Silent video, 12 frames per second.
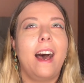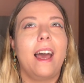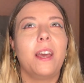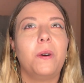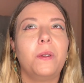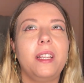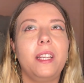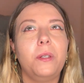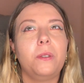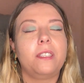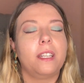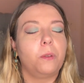I only
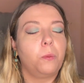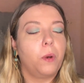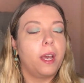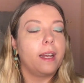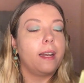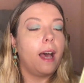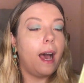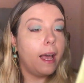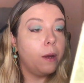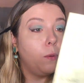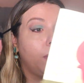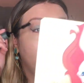use it when
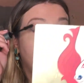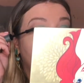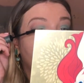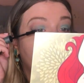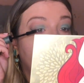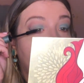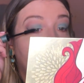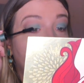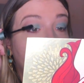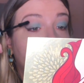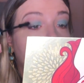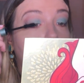I really know that I
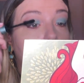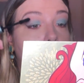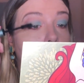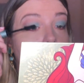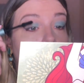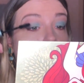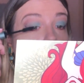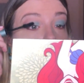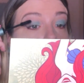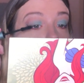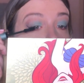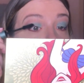need my mascara
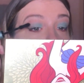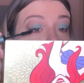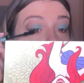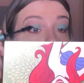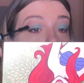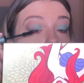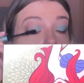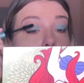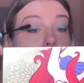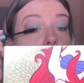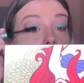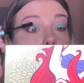to last. For that,
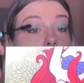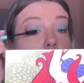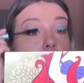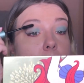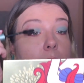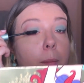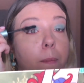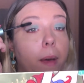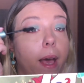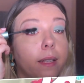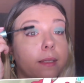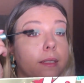this is the
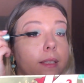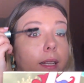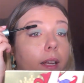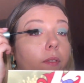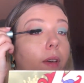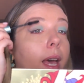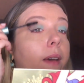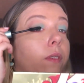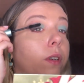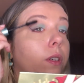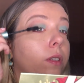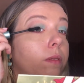best that I've
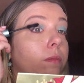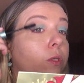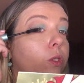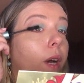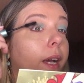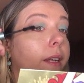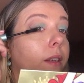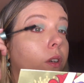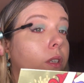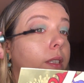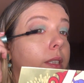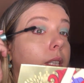ever tried,
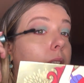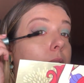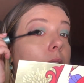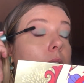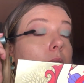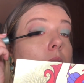honestly.